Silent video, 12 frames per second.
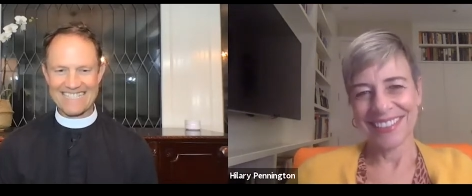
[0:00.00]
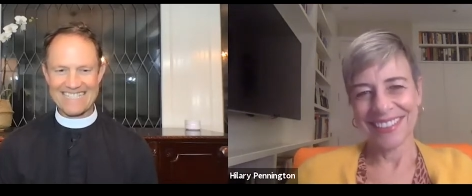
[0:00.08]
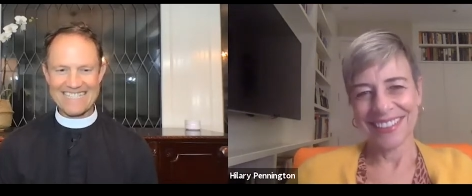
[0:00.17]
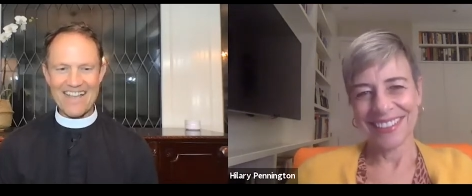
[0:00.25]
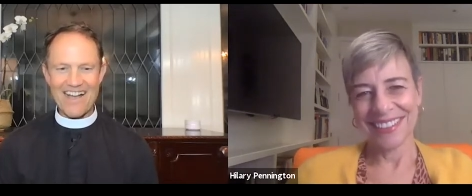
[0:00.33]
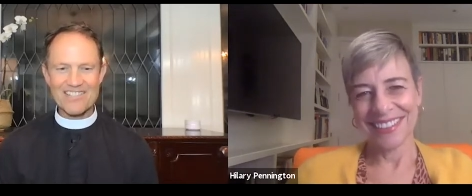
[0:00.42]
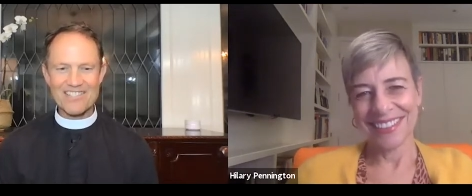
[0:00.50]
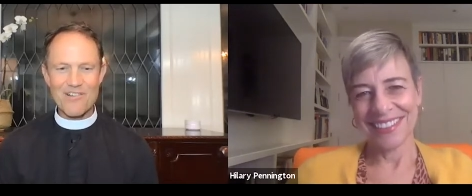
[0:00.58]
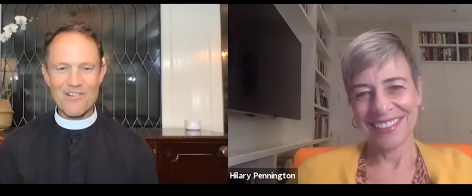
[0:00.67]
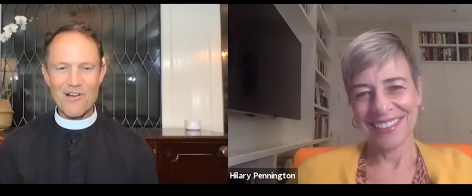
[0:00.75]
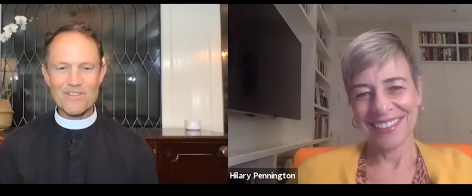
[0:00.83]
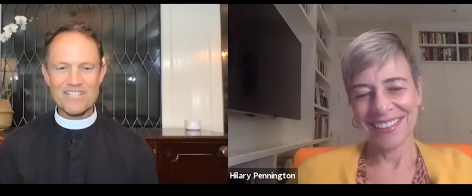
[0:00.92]
Speaker 1: She also
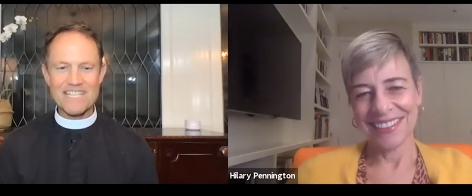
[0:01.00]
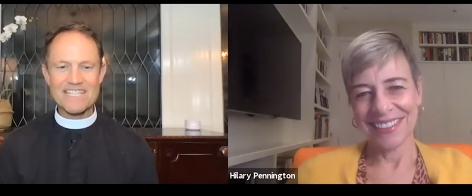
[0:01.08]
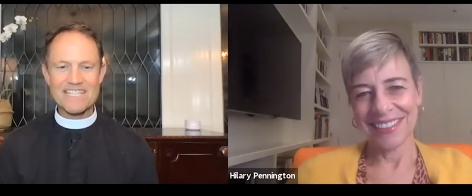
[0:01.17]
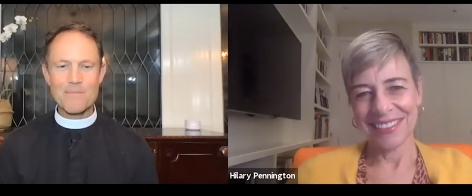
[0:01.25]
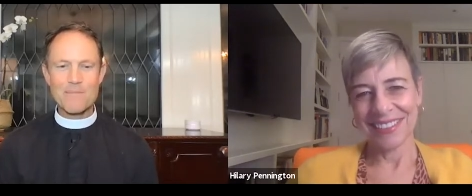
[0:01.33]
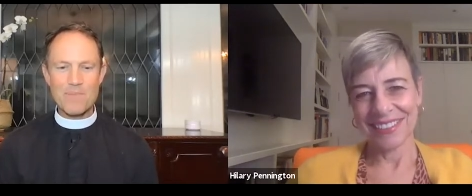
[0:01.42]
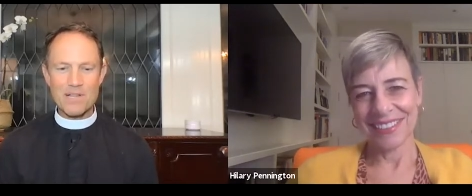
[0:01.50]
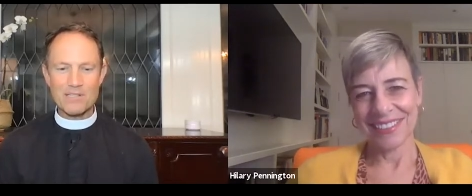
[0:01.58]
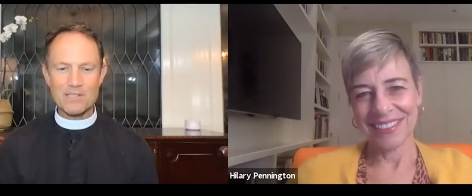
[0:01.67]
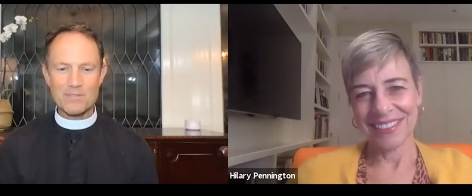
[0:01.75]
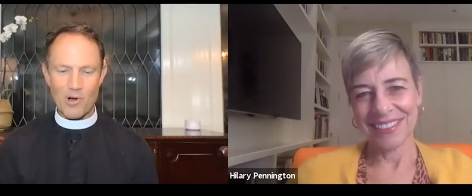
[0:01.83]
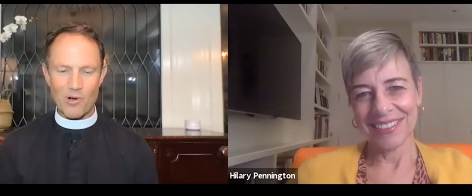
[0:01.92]
oversees the
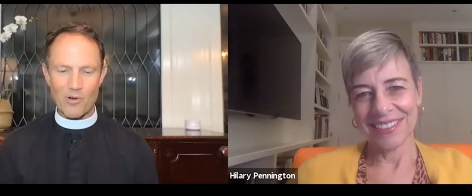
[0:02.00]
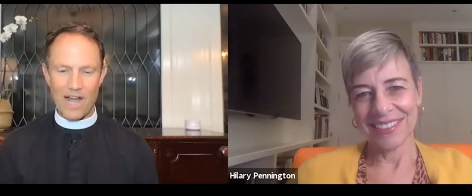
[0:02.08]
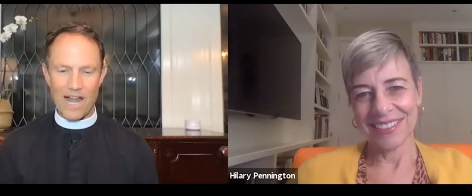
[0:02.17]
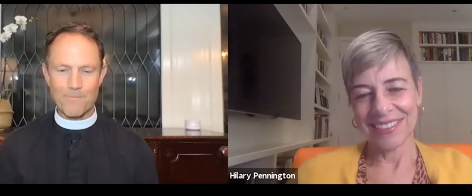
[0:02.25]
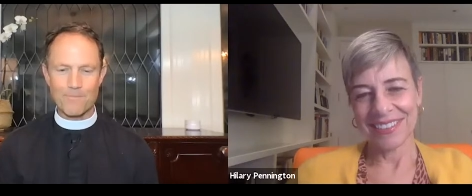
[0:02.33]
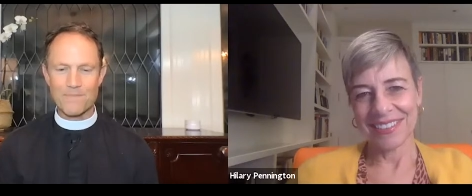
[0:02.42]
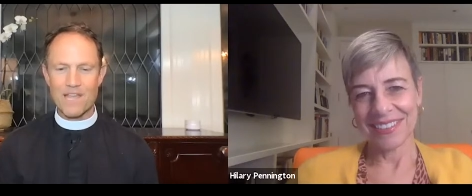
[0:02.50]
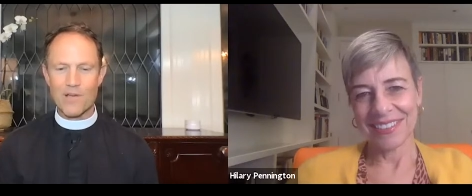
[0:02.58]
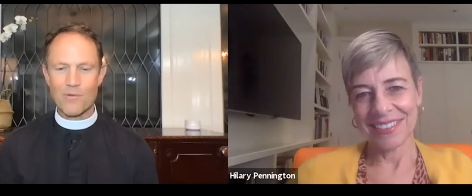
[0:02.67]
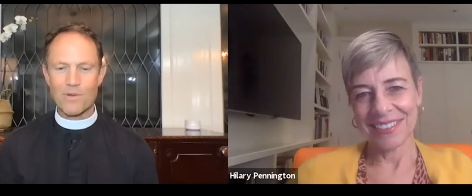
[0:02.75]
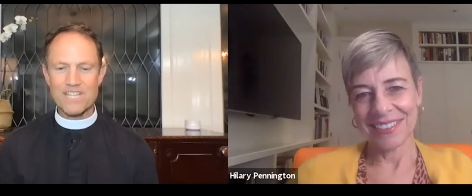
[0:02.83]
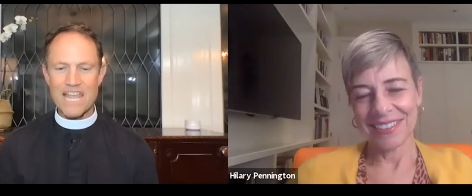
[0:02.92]
BUILD program,
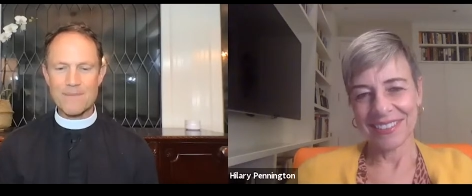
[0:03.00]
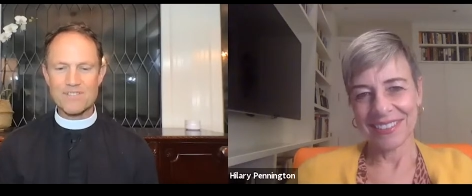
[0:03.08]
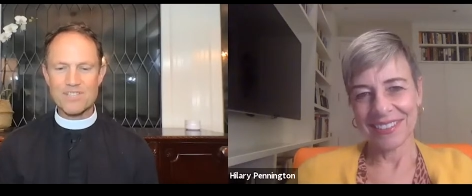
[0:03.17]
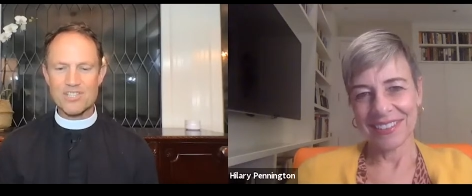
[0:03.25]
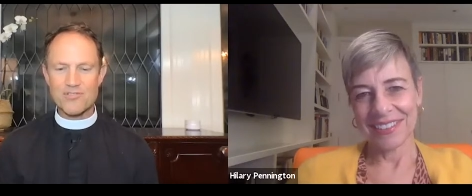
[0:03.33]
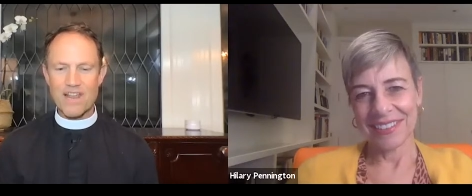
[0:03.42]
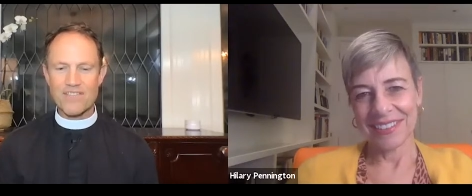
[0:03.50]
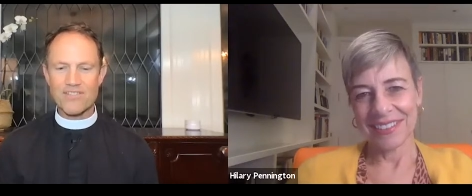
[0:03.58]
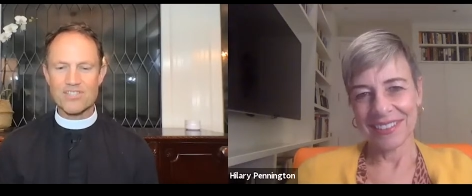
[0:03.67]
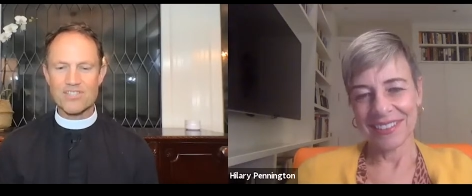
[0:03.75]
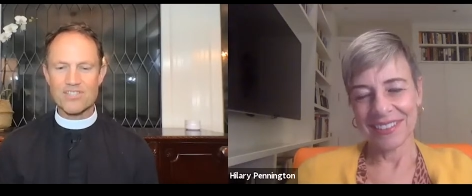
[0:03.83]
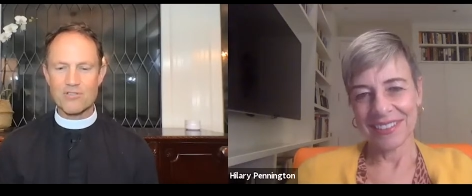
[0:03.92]
which aims to
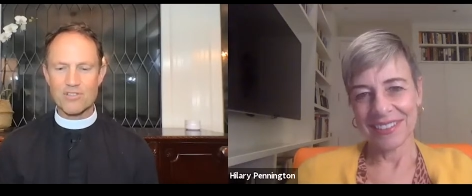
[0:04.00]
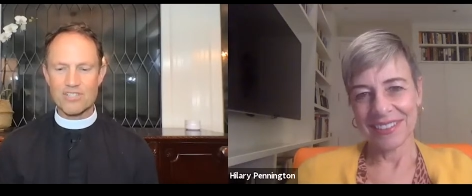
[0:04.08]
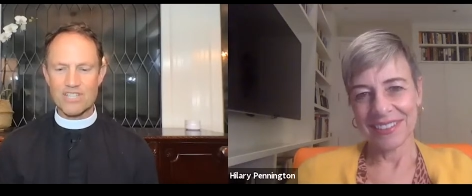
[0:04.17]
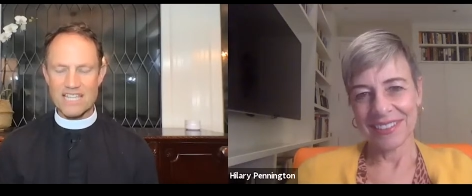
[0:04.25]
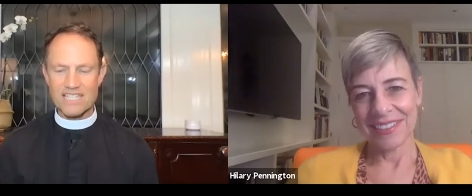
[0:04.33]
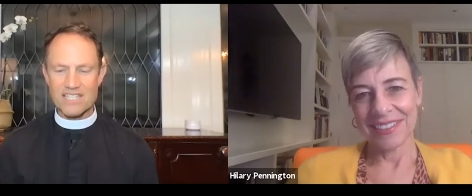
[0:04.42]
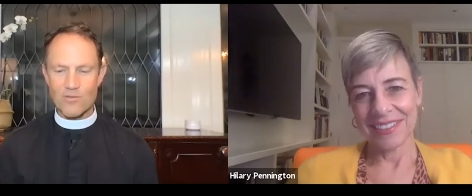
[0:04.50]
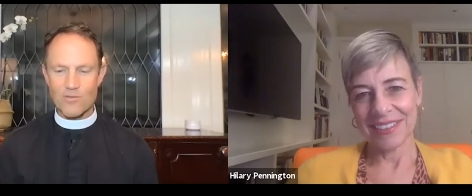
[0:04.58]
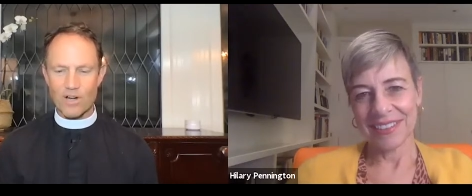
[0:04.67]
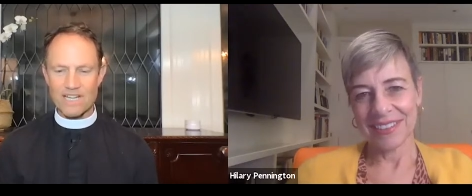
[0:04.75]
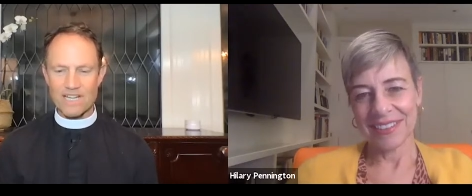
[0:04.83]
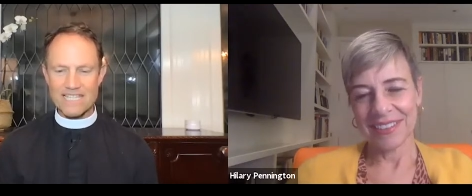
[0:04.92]
strengthen social justice
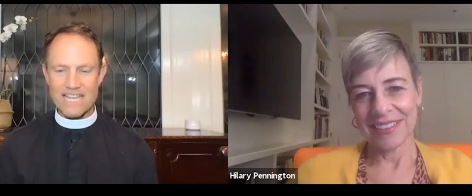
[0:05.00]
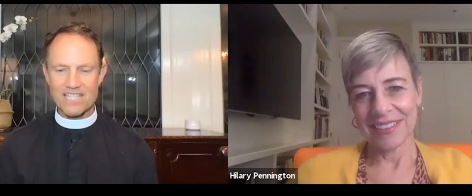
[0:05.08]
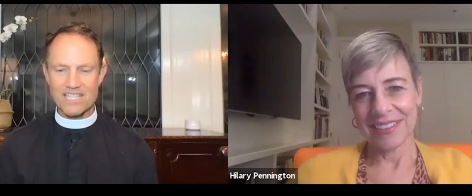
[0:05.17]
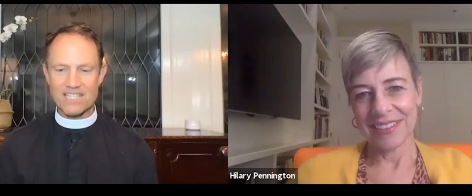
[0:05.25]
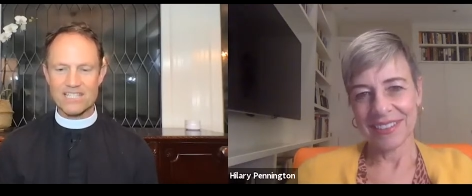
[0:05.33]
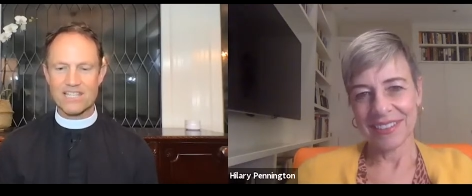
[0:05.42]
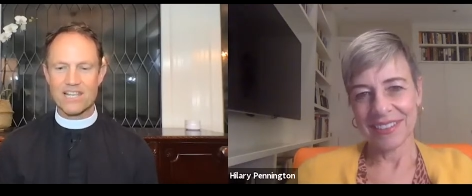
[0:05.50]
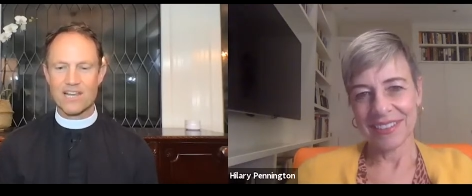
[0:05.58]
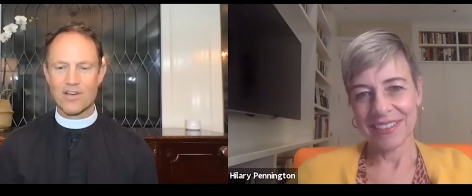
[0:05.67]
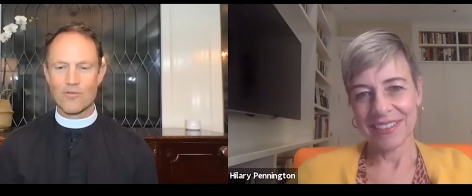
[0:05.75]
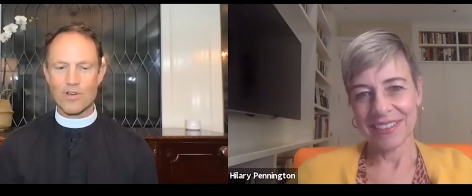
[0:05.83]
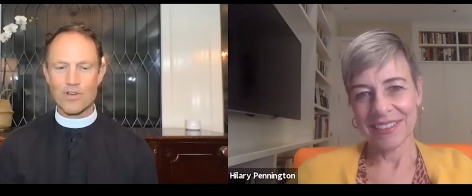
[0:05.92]
organizations,
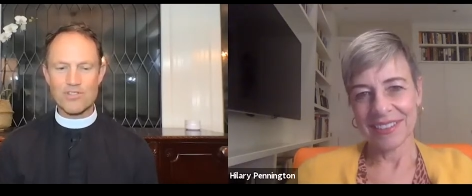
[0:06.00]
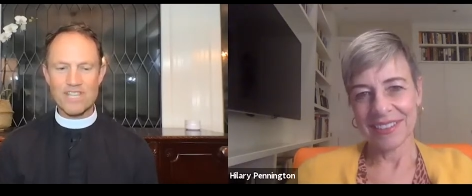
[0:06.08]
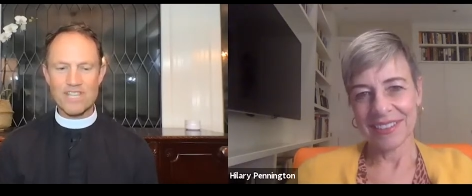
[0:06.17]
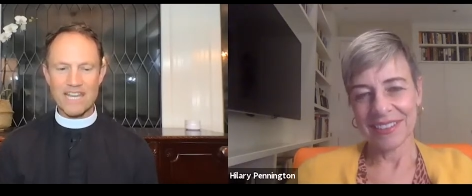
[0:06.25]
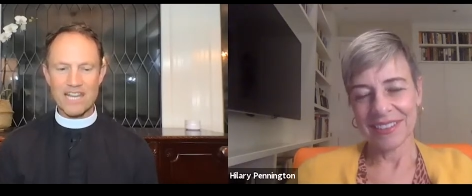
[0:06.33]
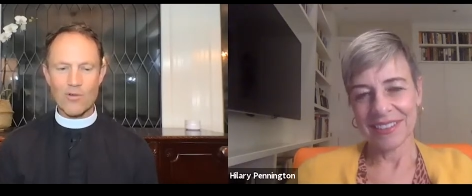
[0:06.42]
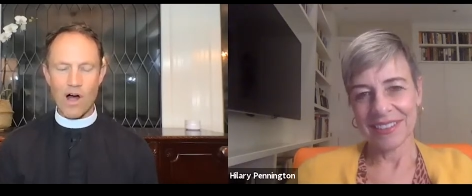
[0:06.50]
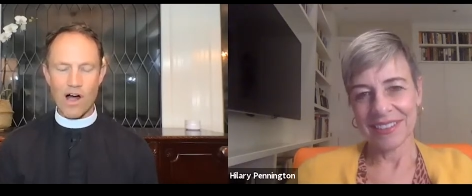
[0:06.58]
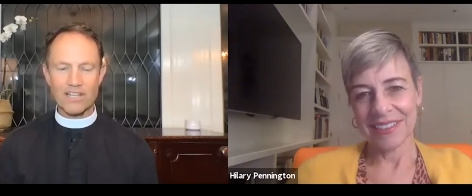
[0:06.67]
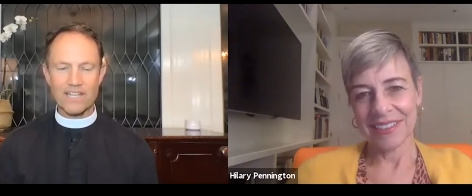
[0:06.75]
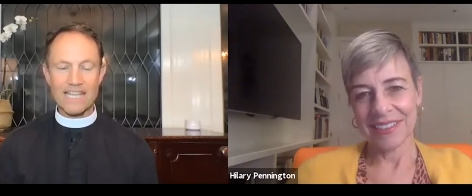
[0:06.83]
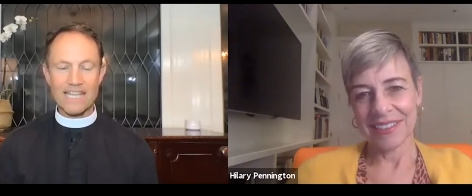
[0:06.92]
reducing
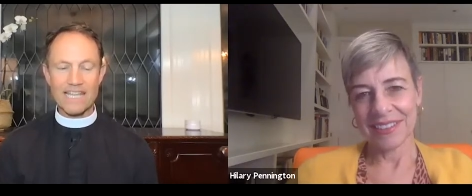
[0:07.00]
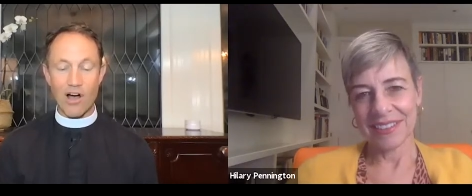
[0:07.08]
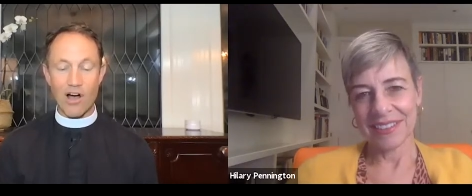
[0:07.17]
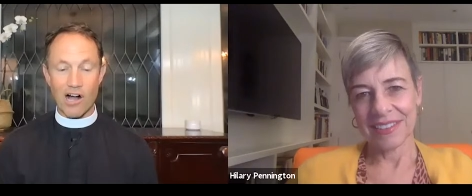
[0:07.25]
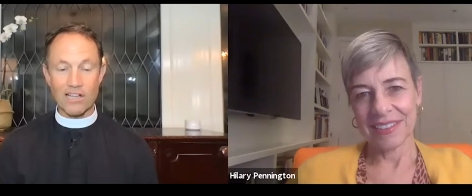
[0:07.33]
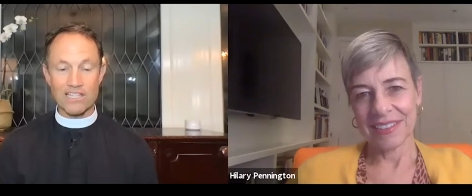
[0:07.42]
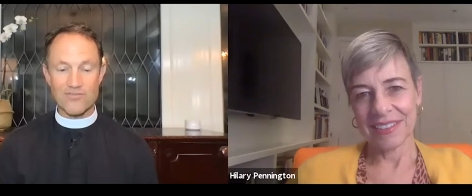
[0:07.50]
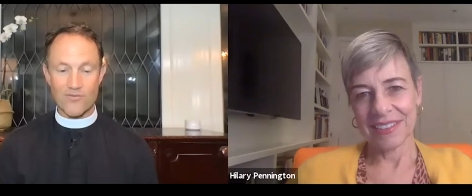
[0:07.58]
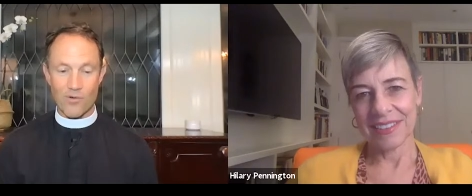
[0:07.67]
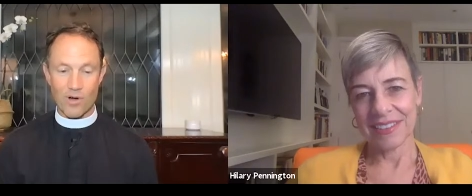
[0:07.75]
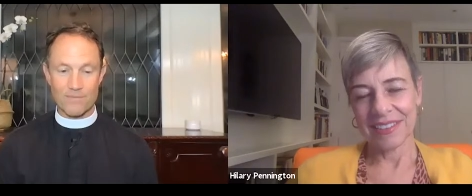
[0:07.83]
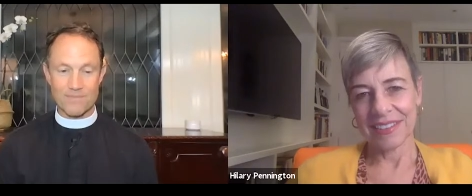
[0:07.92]
inequality in all its
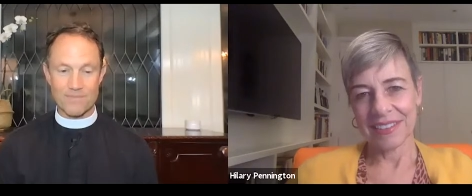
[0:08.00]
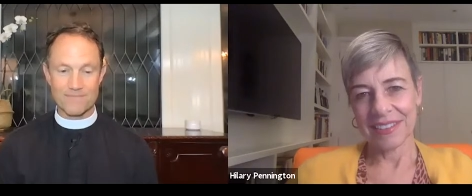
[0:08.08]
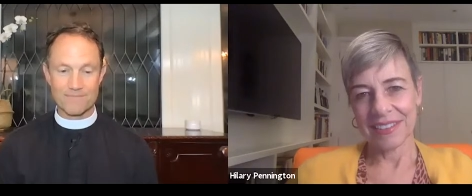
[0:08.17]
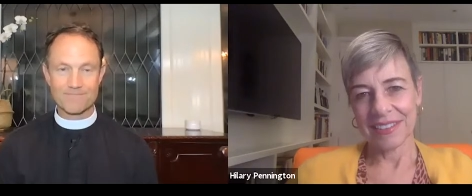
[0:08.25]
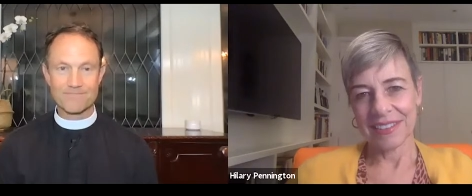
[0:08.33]
forms.